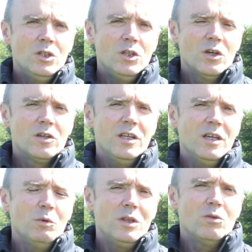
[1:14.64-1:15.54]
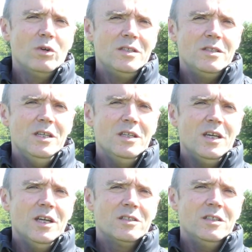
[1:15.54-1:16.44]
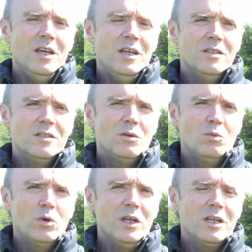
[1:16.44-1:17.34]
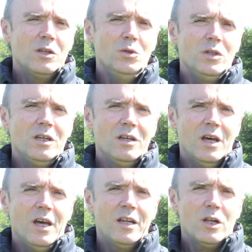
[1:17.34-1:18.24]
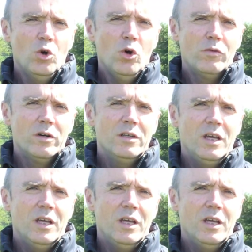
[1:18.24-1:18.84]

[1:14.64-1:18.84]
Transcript: The other thing with the reseeding here today is that we're including clover